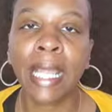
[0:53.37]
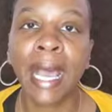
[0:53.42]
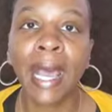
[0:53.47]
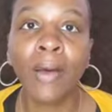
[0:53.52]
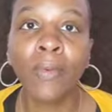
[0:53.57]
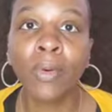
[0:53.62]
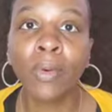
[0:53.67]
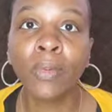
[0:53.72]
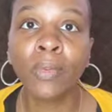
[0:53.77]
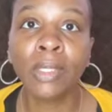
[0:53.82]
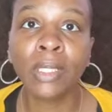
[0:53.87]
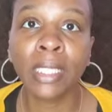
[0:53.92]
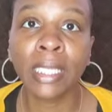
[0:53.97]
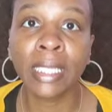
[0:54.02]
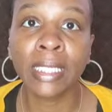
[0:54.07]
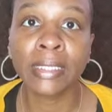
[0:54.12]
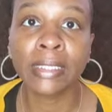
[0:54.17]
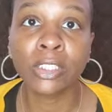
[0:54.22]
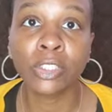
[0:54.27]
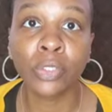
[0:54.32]
how it
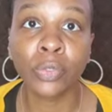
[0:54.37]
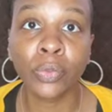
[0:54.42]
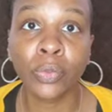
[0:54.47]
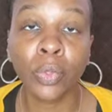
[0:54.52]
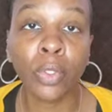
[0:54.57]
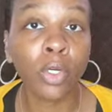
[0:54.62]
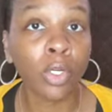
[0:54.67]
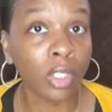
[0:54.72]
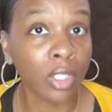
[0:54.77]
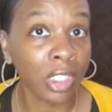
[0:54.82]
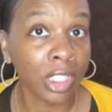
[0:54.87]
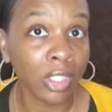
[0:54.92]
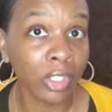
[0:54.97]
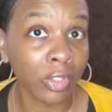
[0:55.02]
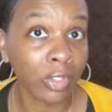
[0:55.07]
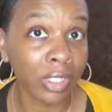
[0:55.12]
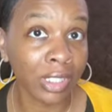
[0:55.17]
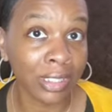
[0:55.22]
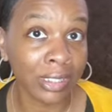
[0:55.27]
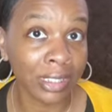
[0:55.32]
relates to early
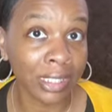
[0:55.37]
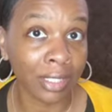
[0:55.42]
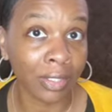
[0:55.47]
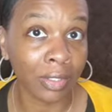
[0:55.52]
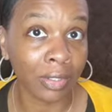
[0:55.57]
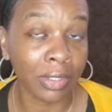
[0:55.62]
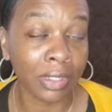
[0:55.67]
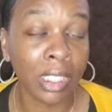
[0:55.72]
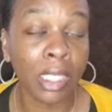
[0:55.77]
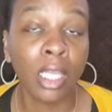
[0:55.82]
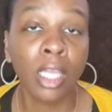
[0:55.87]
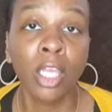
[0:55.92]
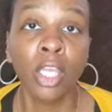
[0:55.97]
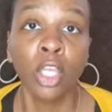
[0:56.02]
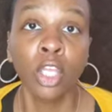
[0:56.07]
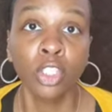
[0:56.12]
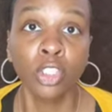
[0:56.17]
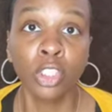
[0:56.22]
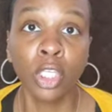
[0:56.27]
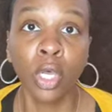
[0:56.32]
learning skills.
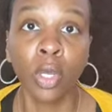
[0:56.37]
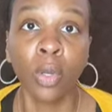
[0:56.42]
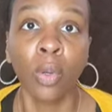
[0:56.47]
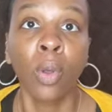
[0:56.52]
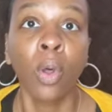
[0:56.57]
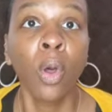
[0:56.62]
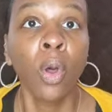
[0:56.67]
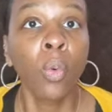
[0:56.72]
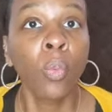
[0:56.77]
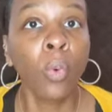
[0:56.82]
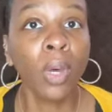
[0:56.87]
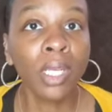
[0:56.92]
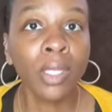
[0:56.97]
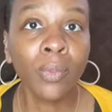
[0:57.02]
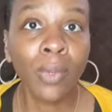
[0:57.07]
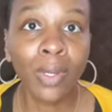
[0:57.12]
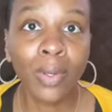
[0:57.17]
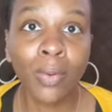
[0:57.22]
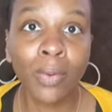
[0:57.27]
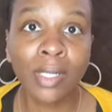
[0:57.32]
So
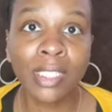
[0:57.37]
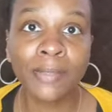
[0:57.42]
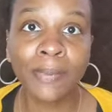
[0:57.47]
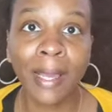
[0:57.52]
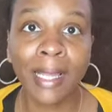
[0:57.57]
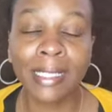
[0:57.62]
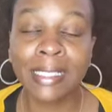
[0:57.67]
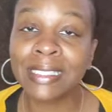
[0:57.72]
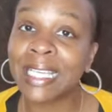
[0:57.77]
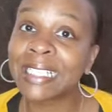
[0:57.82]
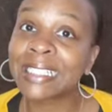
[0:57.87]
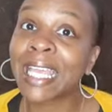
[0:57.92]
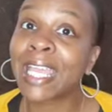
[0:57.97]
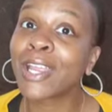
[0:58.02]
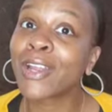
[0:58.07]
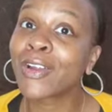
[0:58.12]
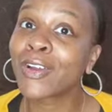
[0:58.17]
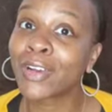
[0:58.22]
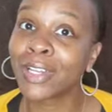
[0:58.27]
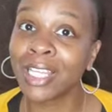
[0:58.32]
one-to-one -one correspondence is
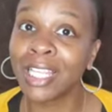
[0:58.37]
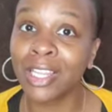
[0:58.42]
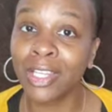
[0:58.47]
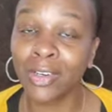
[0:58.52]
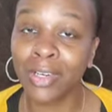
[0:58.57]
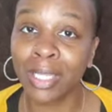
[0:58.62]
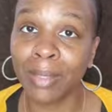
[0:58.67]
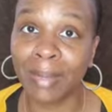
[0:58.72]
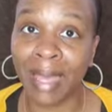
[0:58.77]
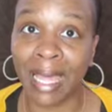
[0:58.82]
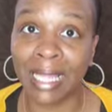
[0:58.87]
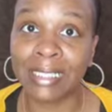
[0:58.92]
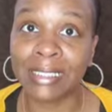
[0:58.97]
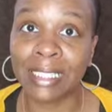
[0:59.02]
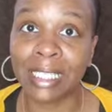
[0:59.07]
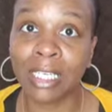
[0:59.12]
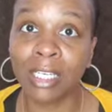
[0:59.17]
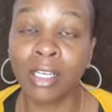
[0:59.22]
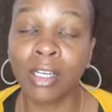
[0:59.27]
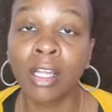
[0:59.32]
a early learning math
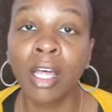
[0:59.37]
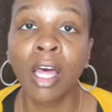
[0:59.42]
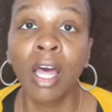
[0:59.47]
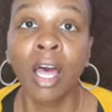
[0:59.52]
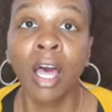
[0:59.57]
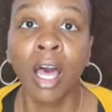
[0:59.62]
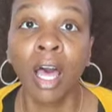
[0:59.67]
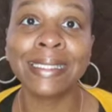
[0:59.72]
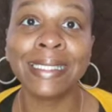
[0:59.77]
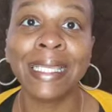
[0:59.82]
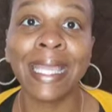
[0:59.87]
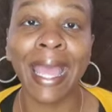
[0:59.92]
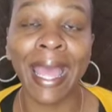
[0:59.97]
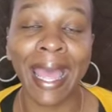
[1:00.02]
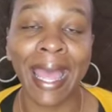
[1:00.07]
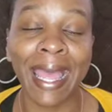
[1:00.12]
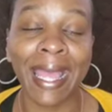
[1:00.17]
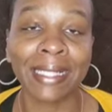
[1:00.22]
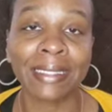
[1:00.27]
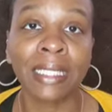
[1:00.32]
skill. It's the
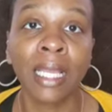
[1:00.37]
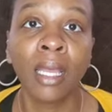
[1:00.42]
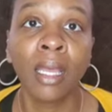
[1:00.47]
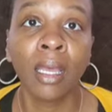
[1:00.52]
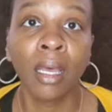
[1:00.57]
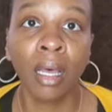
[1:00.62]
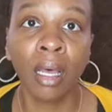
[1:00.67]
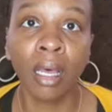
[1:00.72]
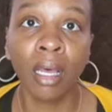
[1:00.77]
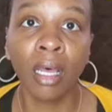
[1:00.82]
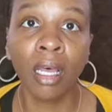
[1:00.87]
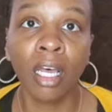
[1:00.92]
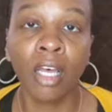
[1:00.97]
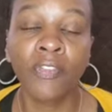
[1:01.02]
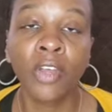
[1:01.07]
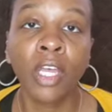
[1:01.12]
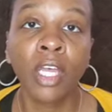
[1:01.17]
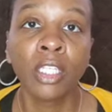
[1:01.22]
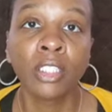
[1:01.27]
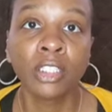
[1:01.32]
act of
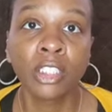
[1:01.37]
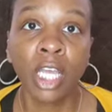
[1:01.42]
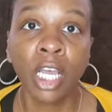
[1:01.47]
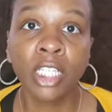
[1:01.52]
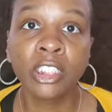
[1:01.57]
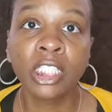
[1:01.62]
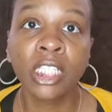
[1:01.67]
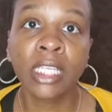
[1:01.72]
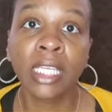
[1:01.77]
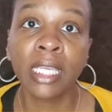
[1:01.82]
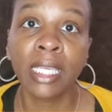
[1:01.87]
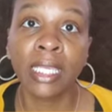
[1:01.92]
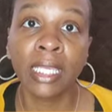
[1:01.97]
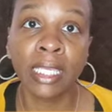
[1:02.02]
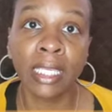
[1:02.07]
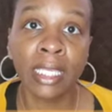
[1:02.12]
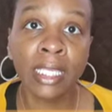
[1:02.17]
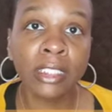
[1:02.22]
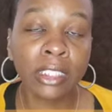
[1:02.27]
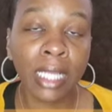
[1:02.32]
touching
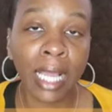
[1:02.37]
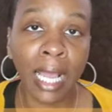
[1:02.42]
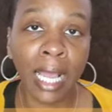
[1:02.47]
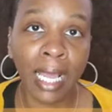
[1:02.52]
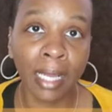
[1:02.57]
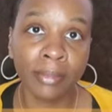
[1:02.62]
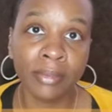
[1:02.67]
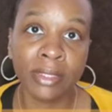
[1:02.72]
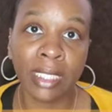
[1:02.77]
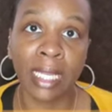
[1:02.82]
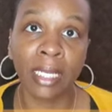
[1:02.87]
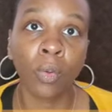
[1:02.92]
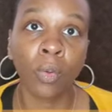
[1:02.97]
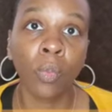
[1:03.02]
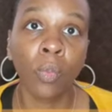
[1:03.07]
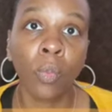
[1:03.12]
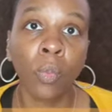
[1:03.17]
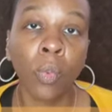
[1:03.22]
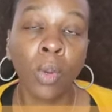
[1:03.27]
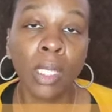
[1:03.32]
each object
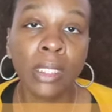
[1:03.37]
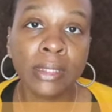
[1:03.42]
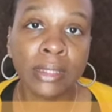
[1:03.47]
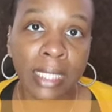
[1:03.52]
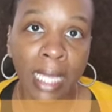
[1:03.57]
one